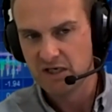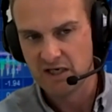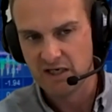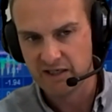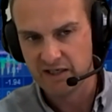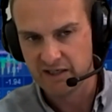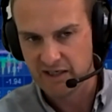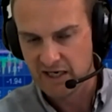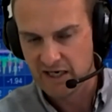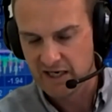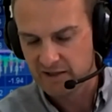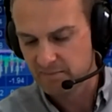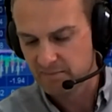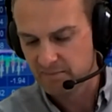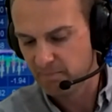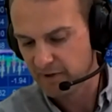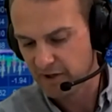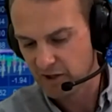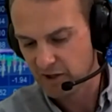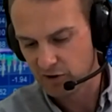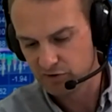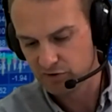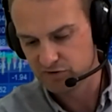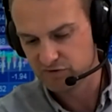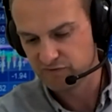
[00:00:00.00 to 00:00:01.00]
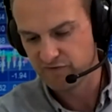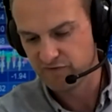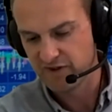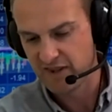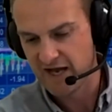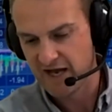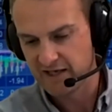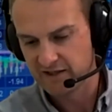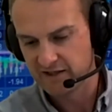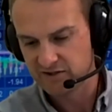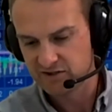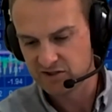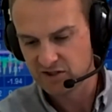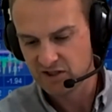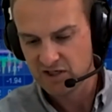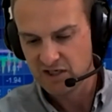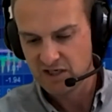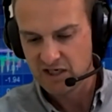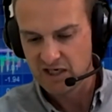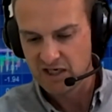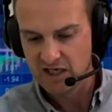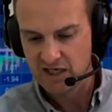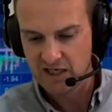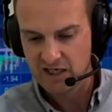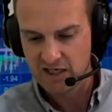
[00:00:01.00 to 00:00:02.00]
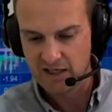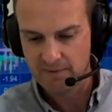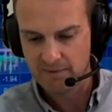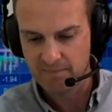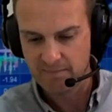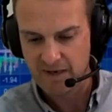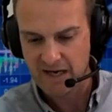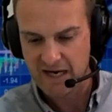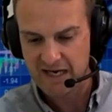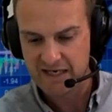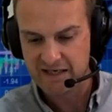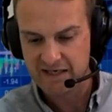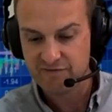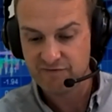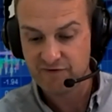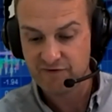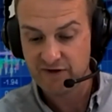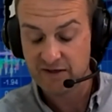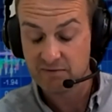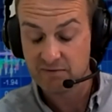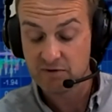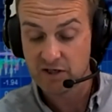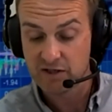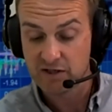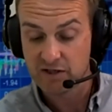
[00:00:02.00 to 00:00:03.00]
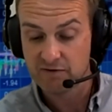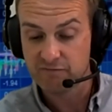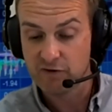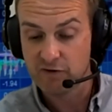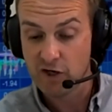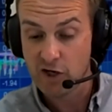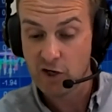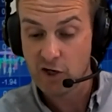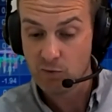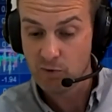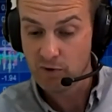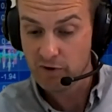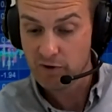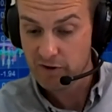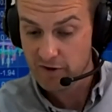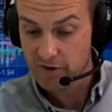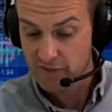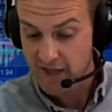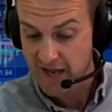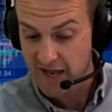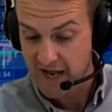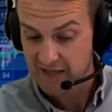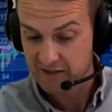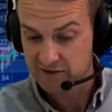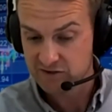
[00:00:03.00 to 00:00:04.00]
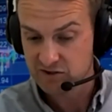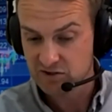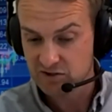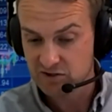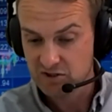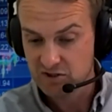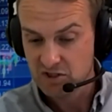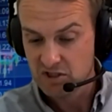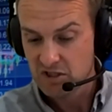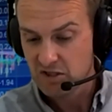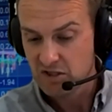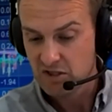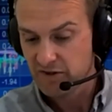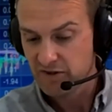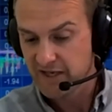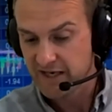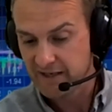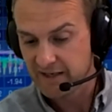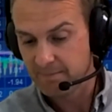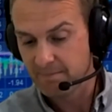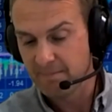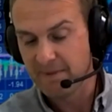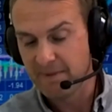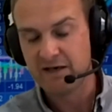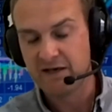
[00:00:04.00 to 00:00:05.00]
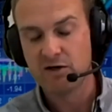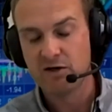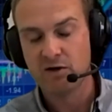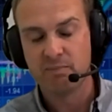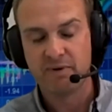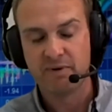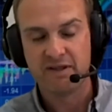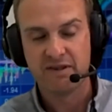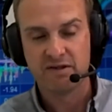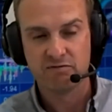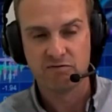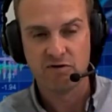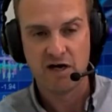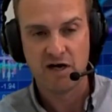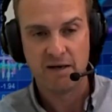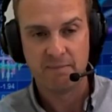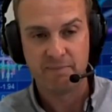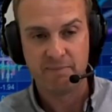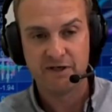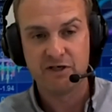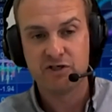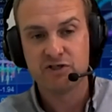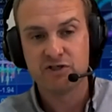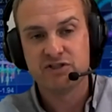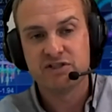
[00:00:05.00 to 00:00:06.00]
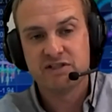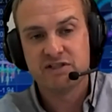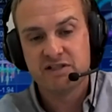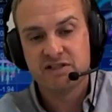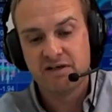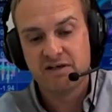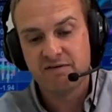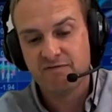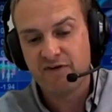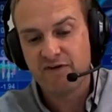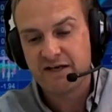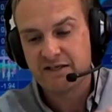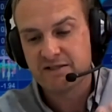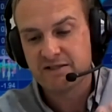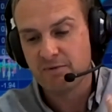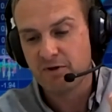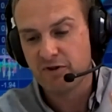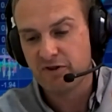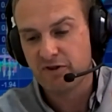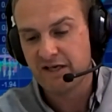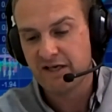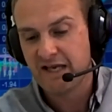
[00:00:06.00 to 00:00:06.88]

and beyond for that. Anything kind of lower than that, then it may not be the right, because it's an investment.